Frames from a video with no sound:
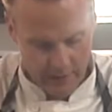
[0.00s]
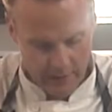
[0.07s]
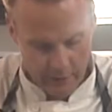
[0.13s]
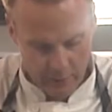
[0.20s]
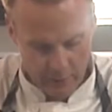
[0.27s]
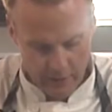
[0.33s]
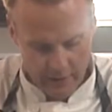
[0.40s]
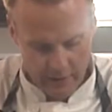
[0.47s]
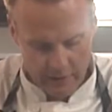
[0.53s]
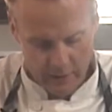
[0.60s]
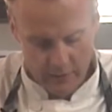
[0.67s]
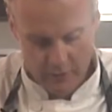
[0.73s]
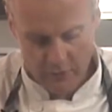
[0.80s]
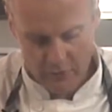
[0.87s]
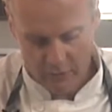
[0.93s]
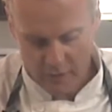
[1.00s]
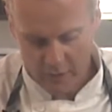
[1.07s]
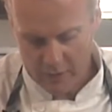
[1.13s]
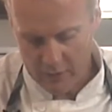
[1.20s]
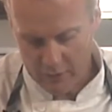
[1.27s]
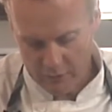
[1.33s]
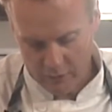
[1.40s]
And all we're going to do, just
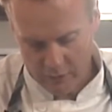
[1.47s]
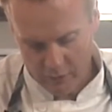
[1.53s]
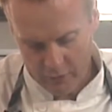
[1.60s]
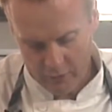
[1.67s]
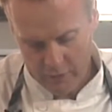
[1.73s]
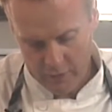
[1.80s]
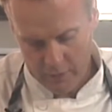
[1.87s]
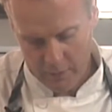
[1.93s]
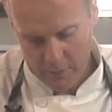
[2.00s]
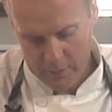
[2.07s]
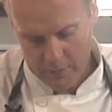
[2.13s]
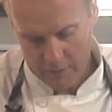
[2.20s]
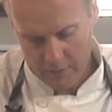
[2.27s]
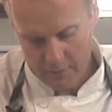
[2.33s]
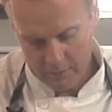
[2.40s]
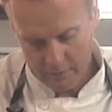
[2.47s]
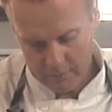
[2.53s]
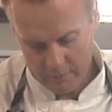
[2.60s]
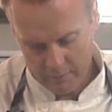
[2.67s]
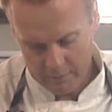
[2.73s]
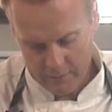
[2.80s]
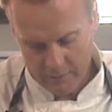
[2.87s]
going to slice that open,
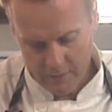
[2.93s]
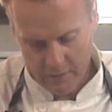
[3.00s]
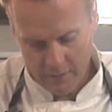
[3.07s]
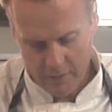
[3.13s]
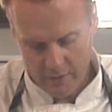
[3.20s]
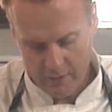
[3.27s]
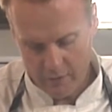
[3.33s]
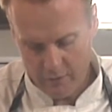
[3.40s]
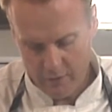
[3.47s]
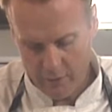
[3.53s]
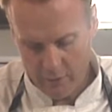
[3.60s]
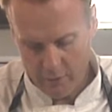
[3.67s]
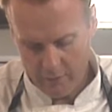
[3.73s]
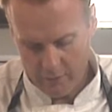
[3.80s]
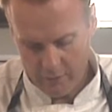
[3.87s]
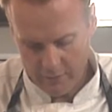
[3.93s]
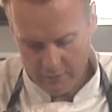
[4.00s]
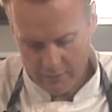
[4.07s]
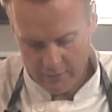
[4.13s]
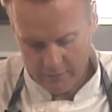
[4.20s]
take the skin off.